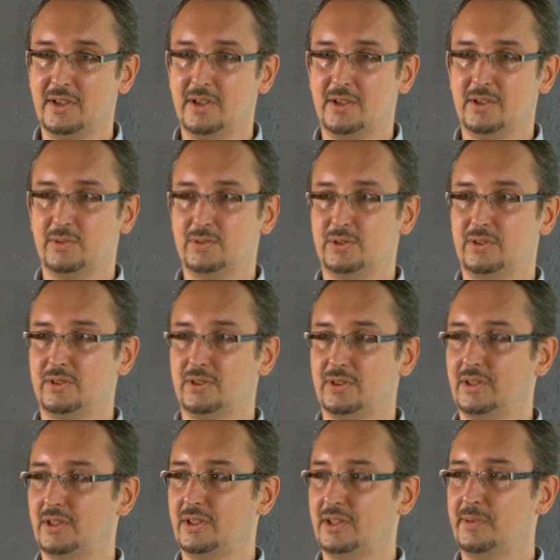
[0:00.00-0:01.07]
and
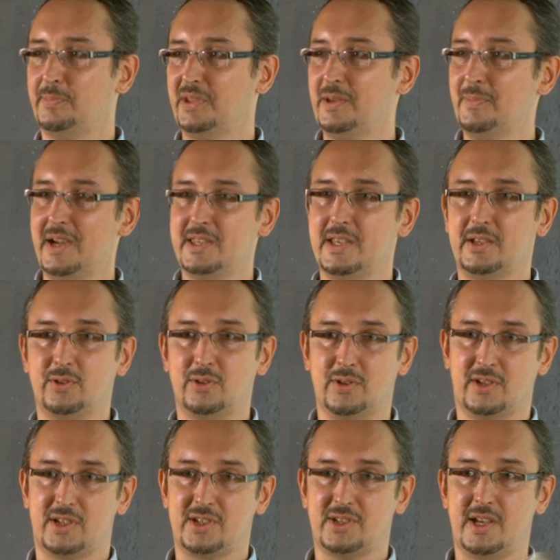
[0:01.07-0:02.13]
understanding is born of,
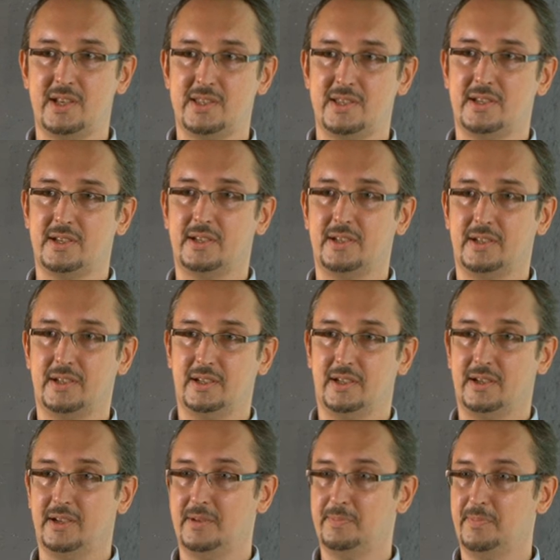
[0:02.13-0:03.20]
in the course
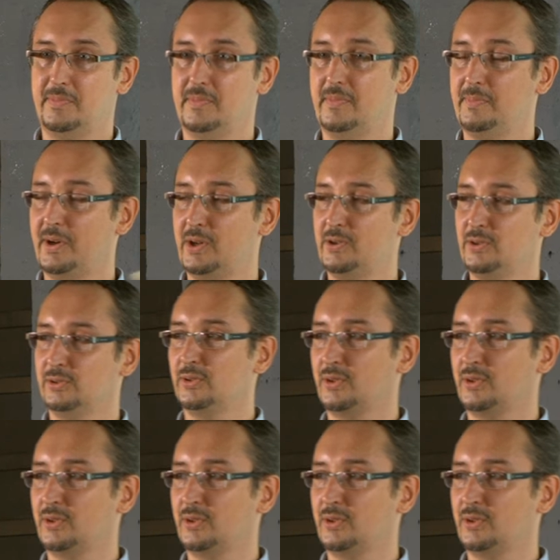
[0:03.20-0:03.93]
of working this data,